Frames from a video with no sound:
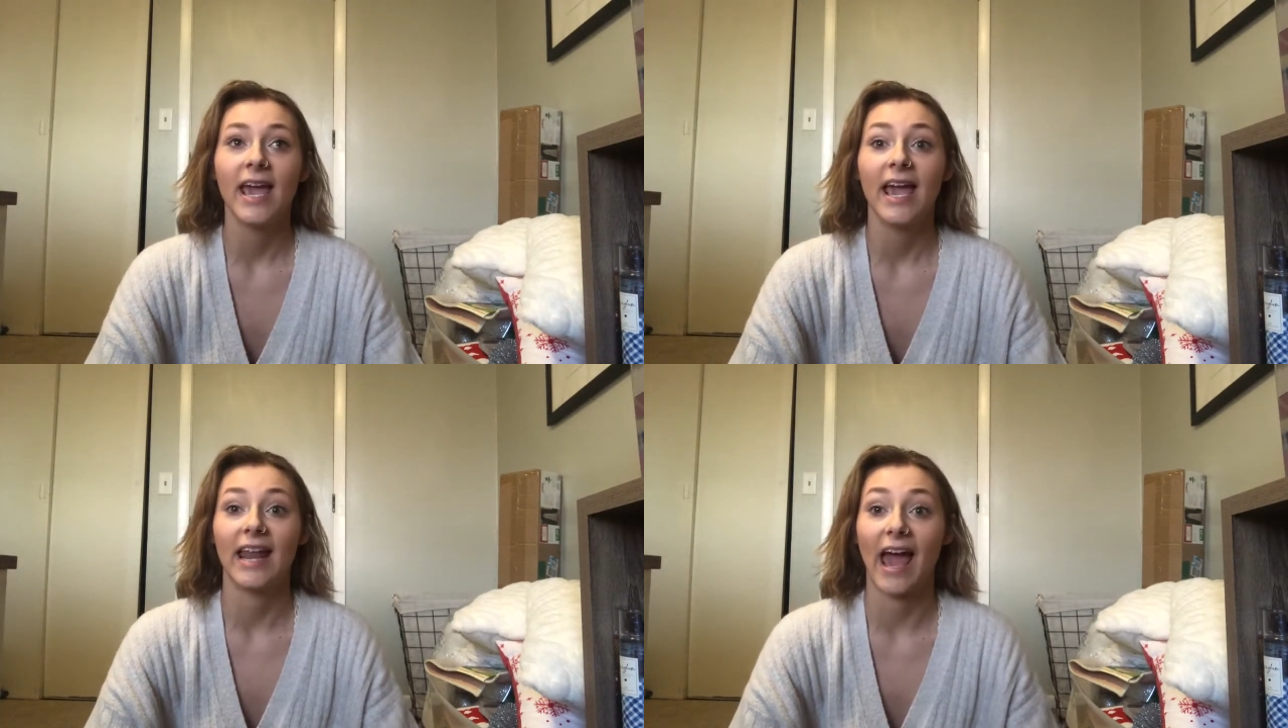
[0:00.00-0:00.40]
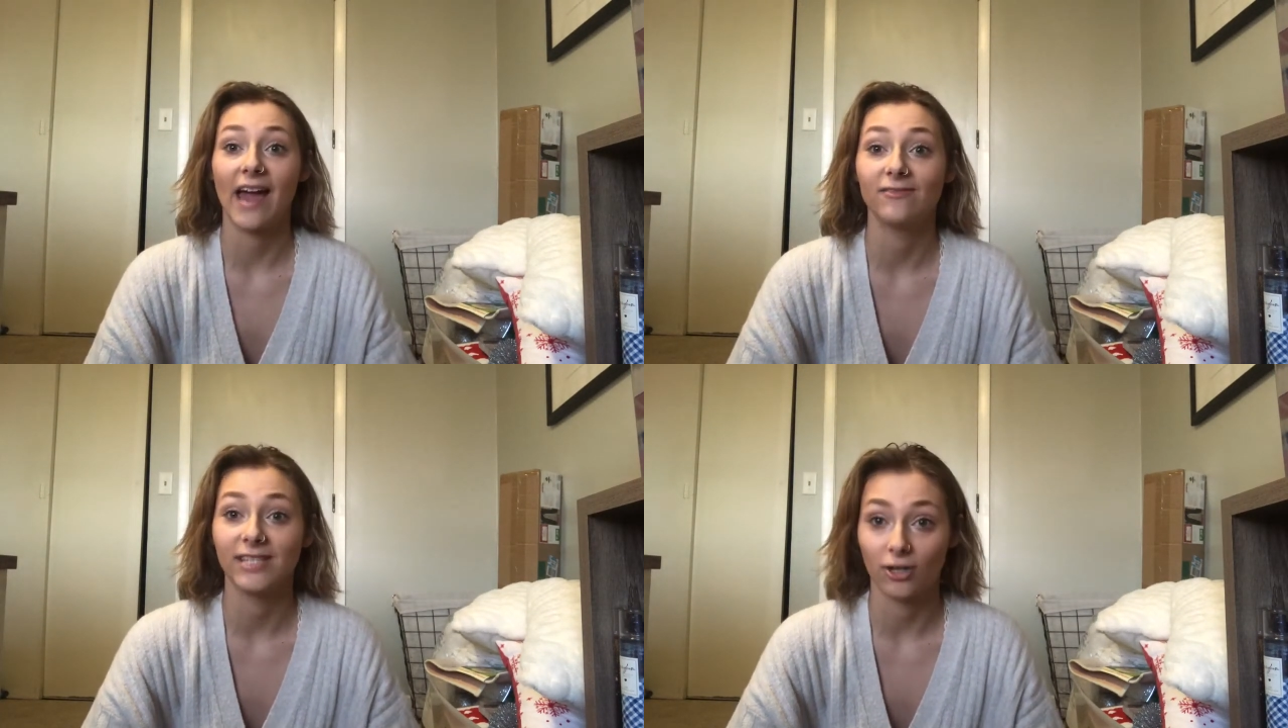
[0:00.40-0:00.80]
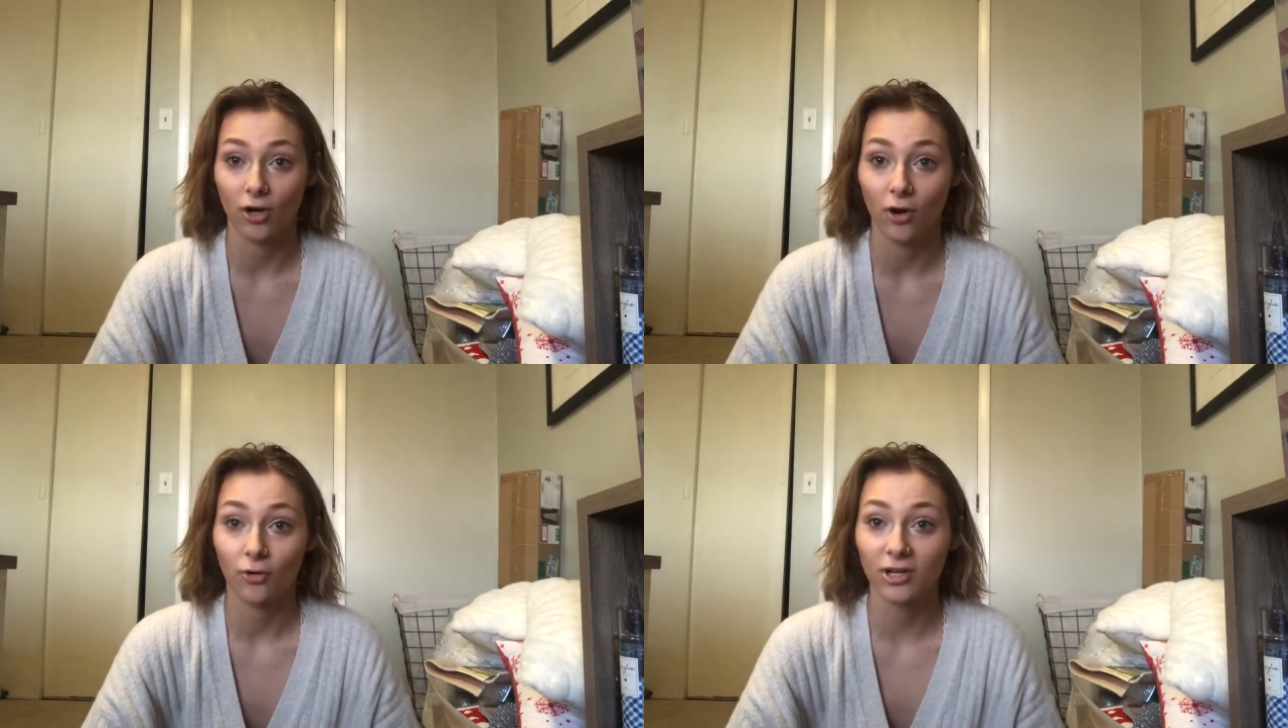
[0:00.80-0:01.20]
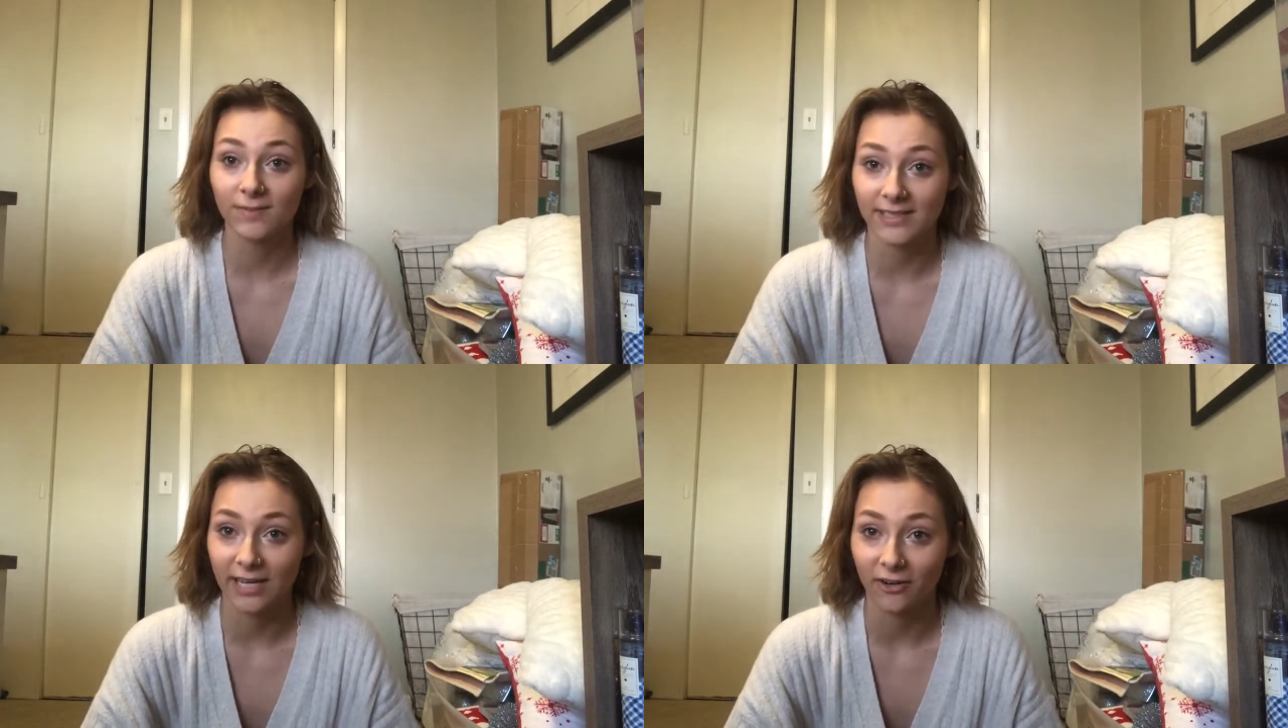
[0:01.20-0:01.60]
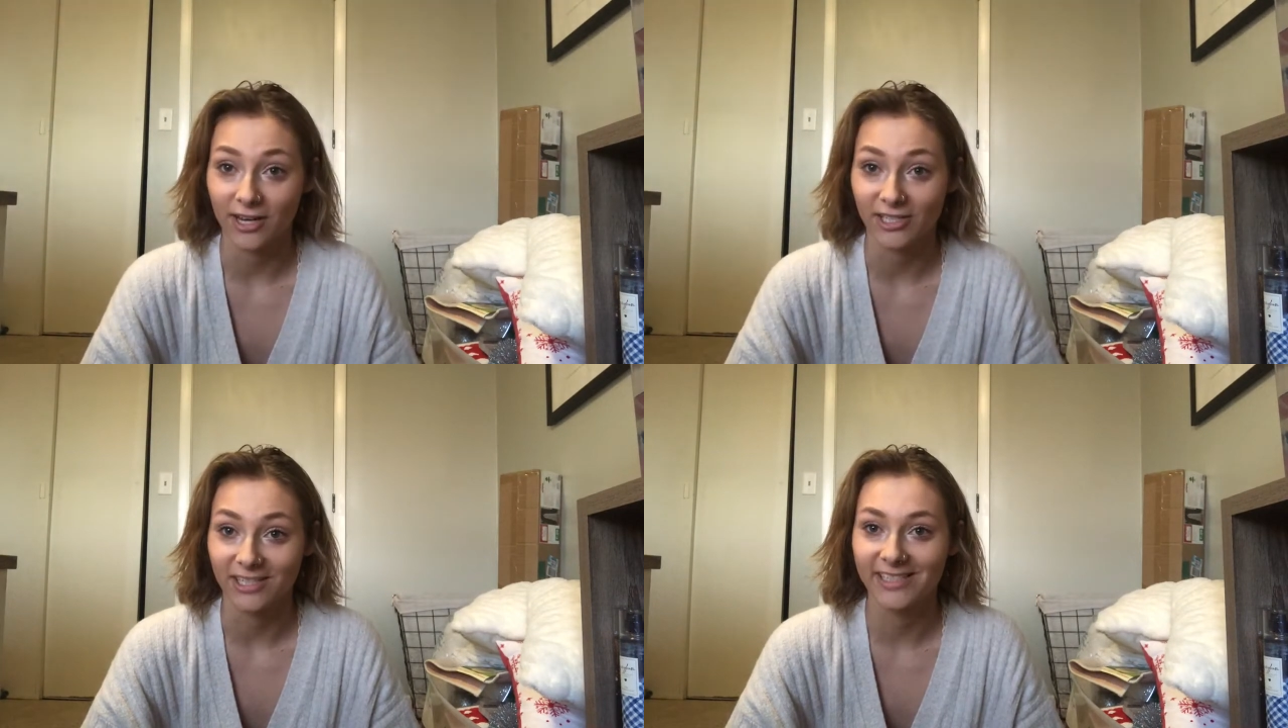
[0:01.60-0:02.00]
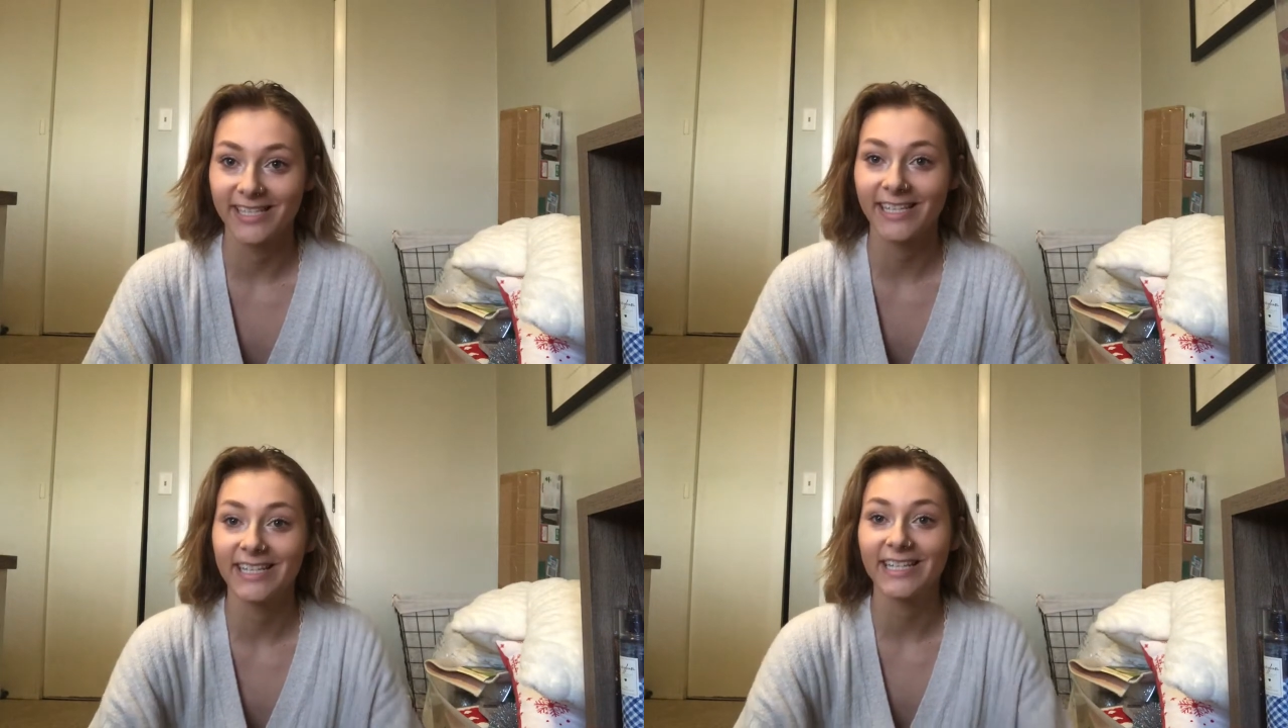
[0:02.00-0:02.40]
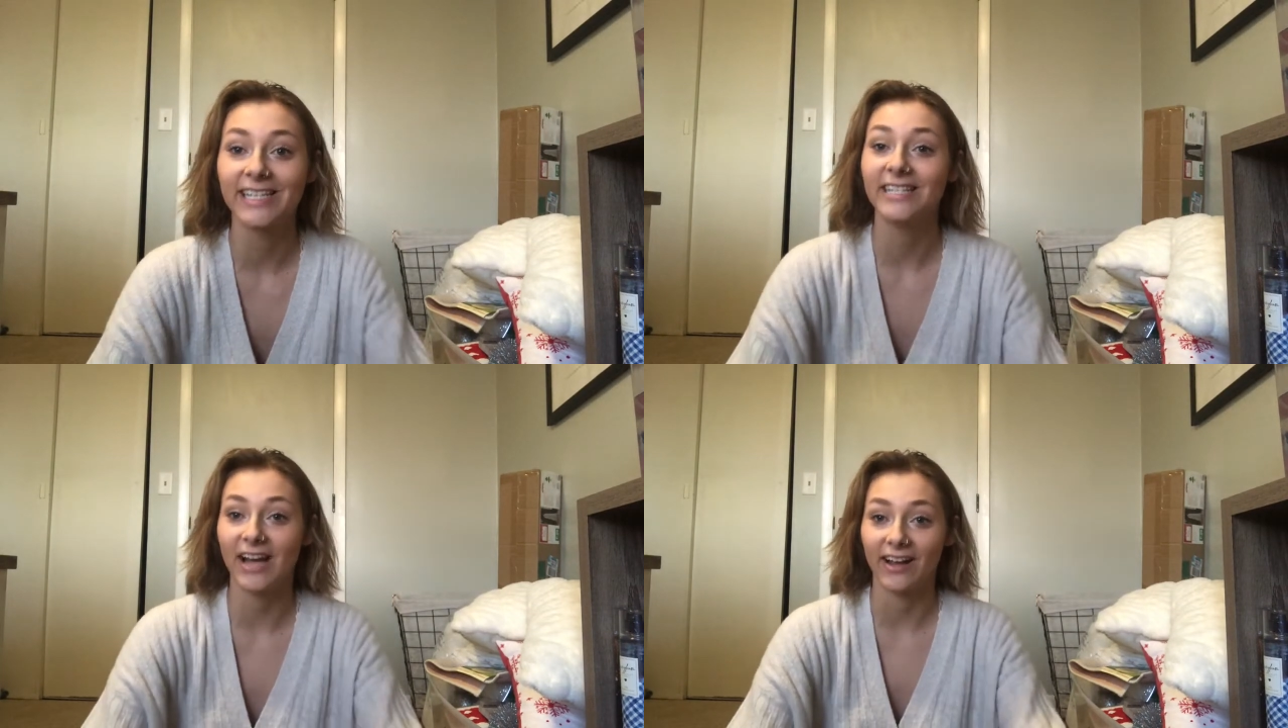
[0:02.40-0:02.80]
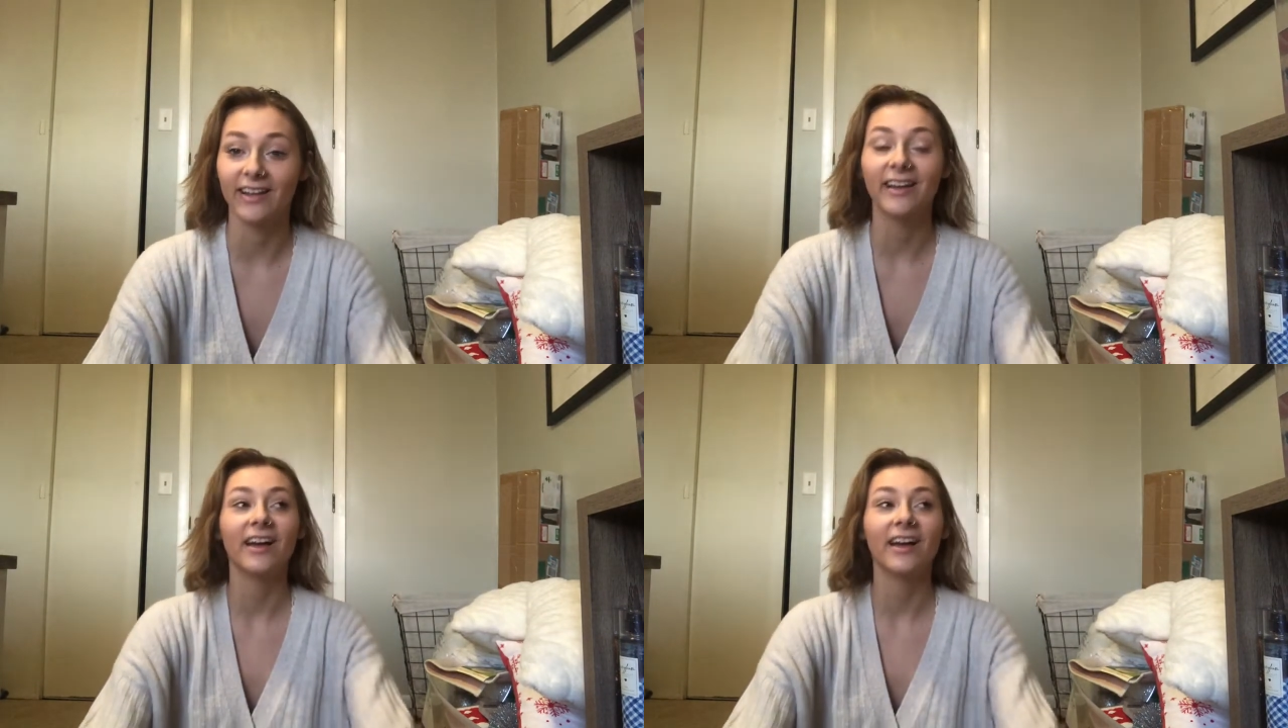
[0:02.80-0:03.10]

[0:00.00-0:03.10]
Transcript: and I have zero Christmas decorations, none.